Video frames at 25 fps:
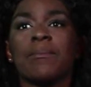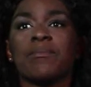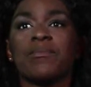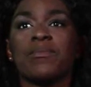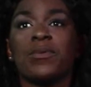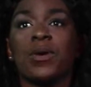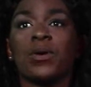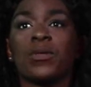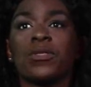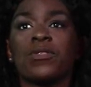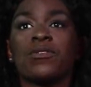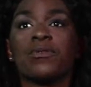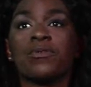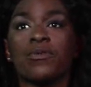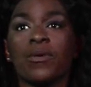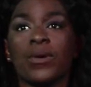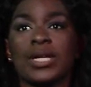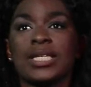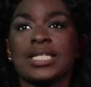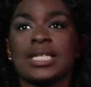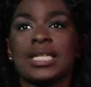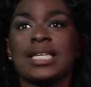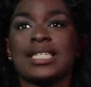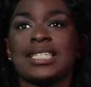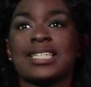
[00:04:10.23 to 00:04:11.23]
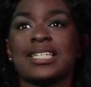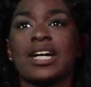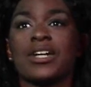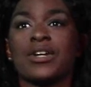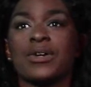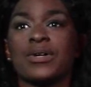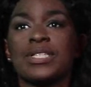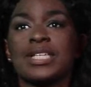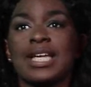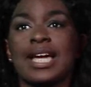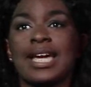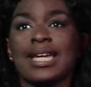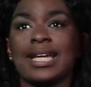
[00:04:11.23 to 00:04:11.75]
both voices and
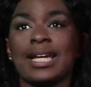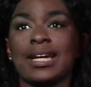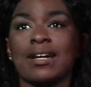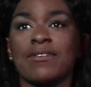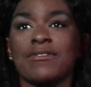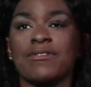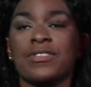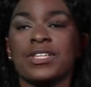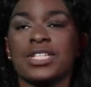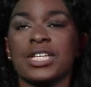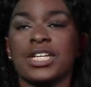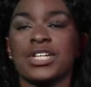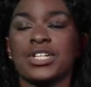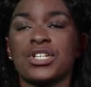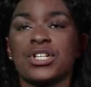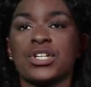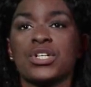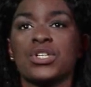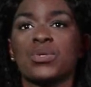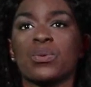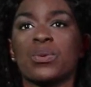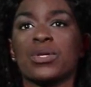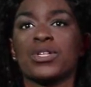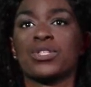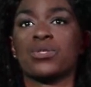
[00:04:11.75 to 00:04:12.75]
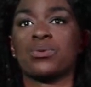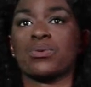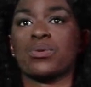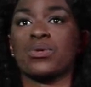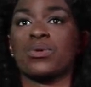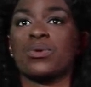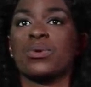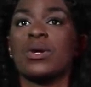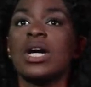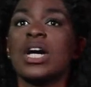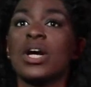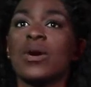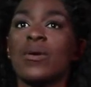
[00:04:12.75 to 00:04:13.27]
understanding of these issues was
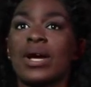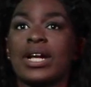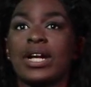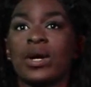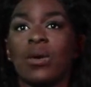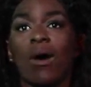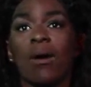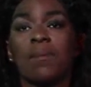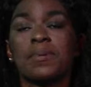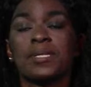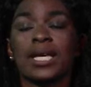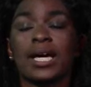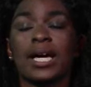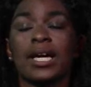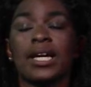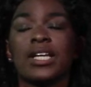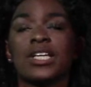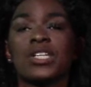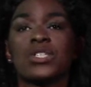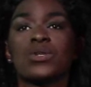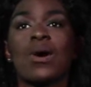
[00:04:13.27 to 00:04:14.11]
through creating a website.